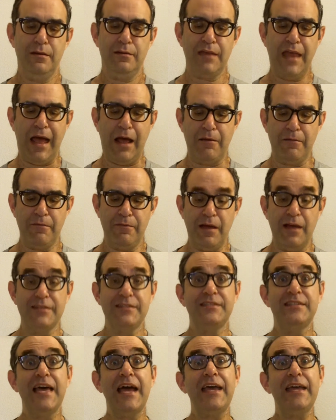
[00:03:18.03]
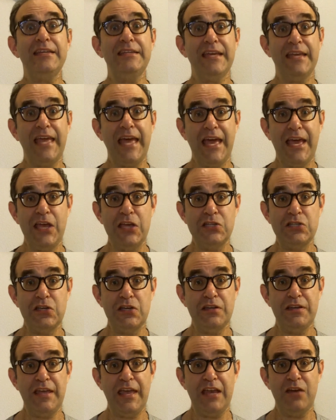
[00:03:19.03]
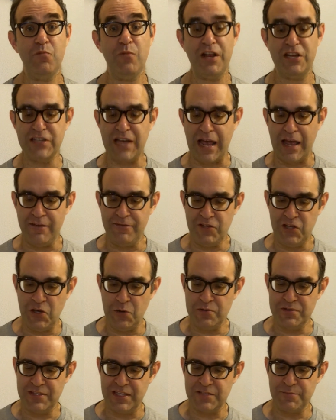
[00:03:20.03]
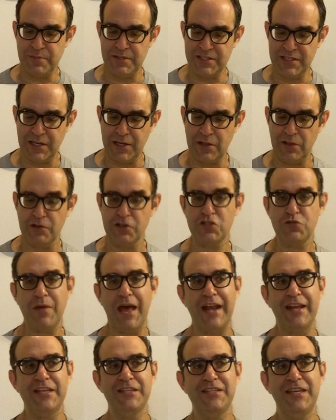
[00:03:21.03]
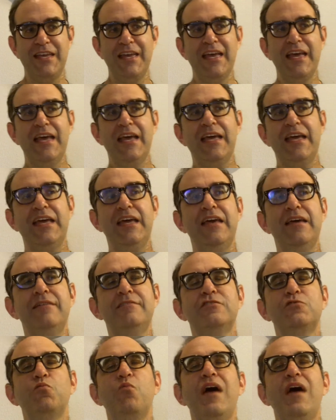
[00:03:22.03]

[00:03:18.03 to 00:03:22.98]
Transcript: Now, a second occasion in which I've used this particular strategy is